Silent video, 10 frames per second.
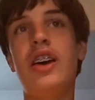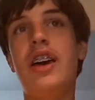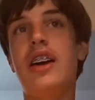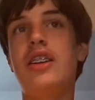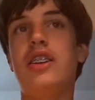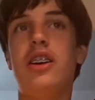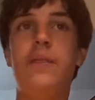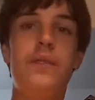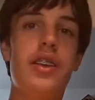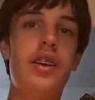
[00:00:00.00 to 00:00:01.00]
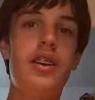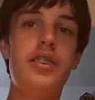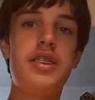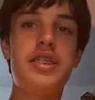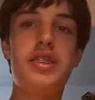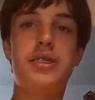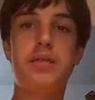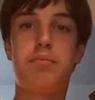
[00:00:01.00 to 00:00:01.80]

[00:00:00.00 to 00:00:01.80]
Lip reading: And this is